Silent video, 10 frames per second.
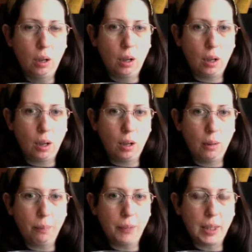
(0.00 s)

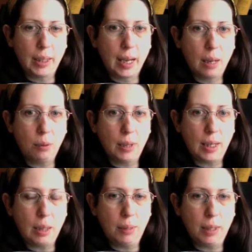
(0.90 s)
In a Cabernet,
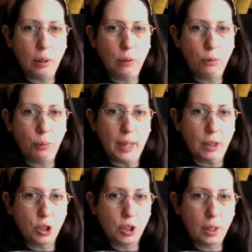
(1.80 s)
you might look for black
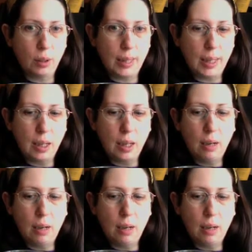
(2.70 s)
cherry.